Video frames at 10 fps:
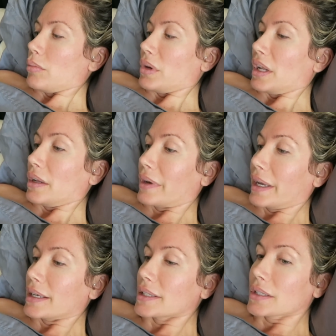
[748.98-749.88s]
But
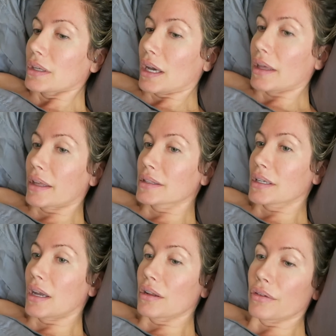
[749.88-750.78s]
anyway, so yeah, that's
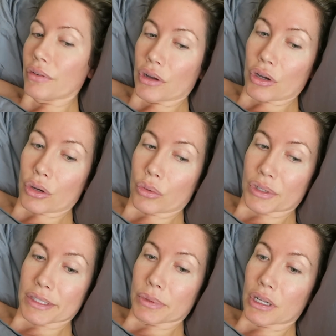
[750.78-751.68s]
kind of
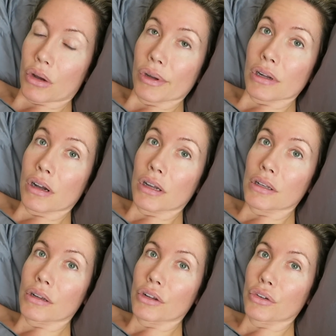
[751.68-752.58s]
what's been going
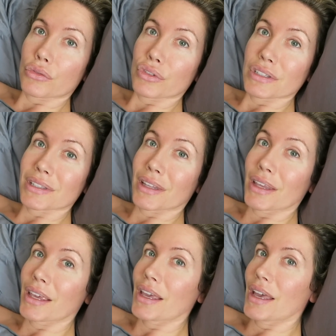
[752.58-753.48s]
on
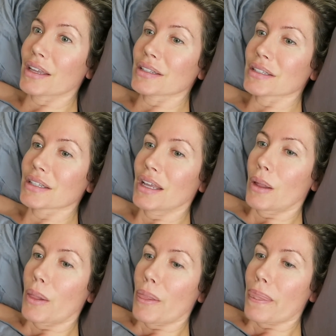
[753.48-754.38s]
recently, and
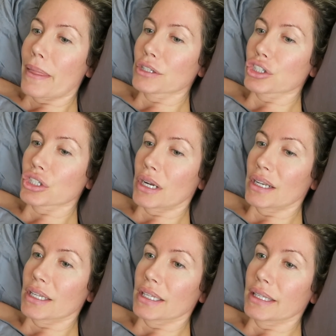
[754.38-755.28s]
I'm just
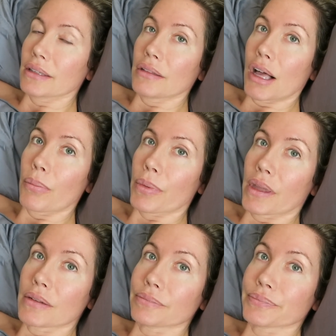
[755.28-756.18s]
trying to heal up
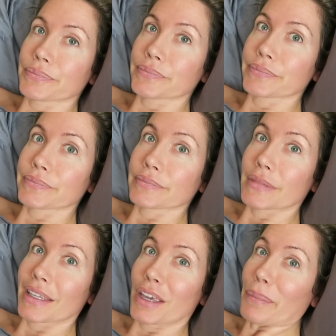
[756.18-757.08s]
and
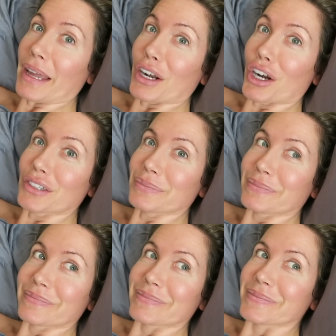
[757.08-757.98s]
get better.
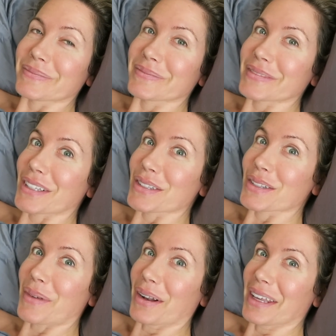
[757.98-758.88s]

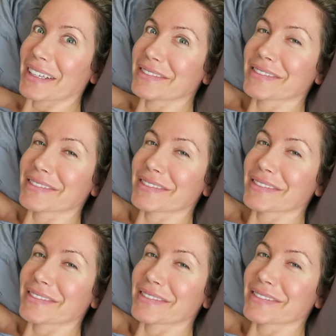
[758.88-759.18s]
That's about it.